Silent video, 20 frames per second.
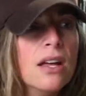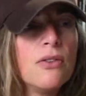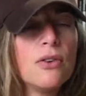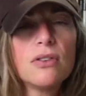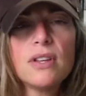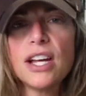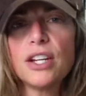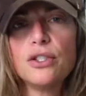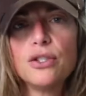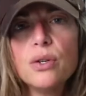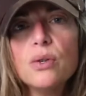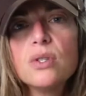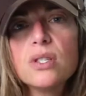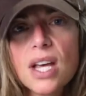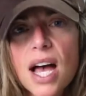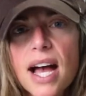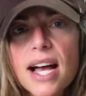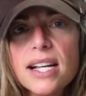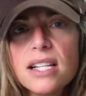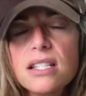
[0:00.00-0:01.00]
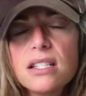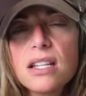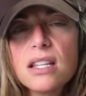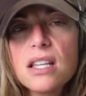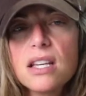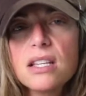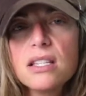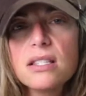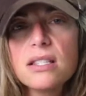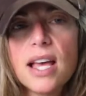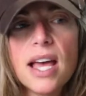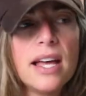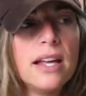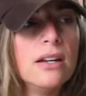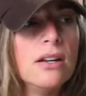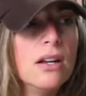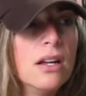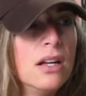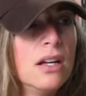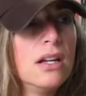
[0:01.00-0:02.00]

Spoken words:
there's like two sides to this and